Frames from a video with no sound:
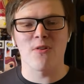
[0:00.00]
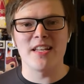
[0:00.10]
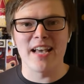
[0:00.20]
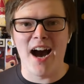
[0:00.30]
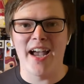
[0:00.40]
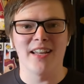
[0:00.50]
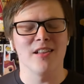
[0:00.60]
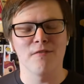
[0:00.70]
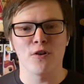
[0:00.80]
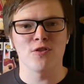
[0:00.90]
He died in the
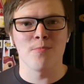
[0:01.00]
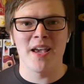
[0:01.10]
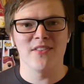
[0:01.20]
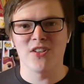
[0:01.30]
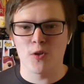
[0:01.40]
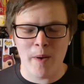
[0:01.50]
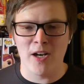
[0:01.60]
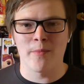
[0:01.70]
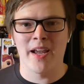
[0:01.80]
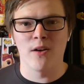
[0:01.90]
first Amazing
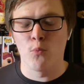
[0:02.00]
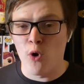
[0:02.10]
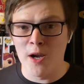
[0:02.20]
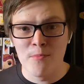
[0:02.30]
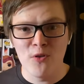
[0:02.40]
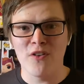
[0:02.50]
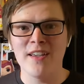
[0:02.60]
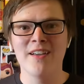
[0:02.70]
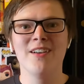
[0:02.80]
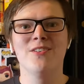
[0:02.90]
Spider-Man 1 movie.